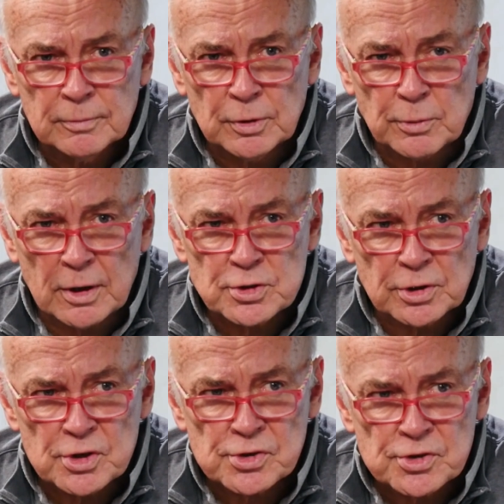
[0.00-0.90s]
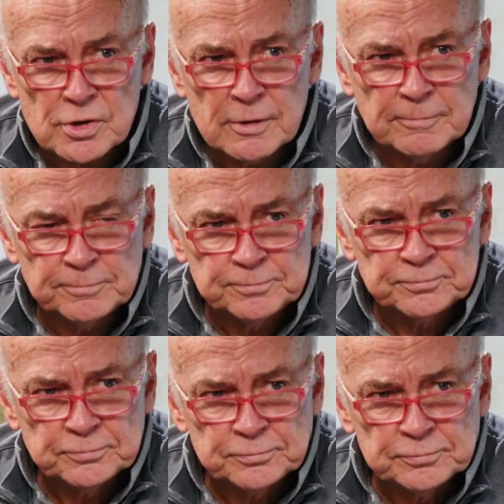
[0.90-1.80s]
Congratulations.
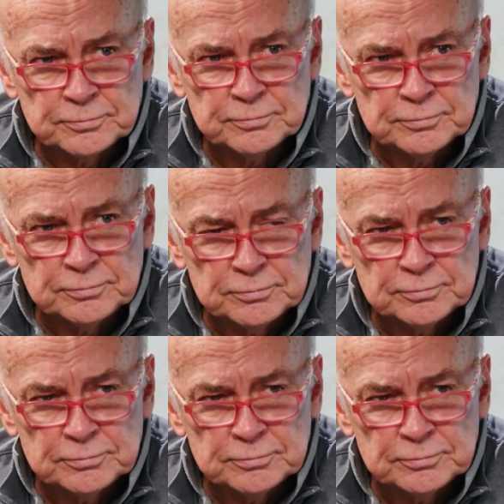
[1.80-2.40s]
Thank you very